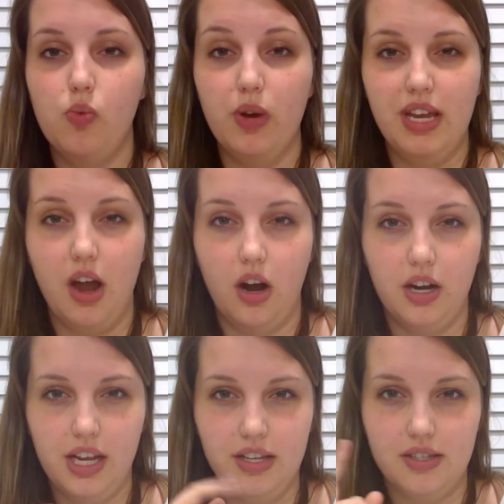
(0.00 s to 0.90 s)
We
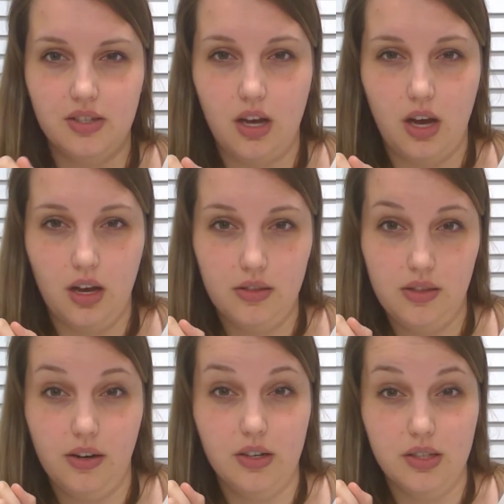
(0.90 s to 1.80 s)
already saw
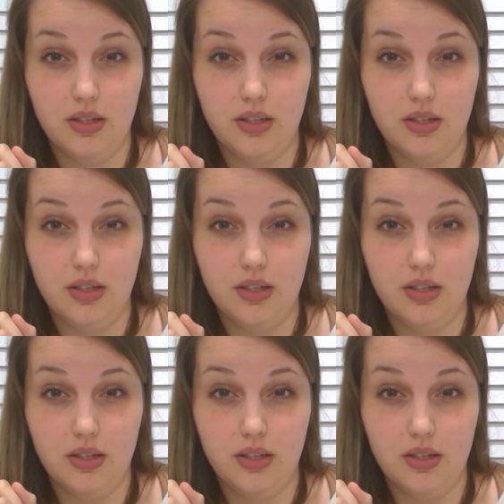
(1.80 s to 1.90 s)
there is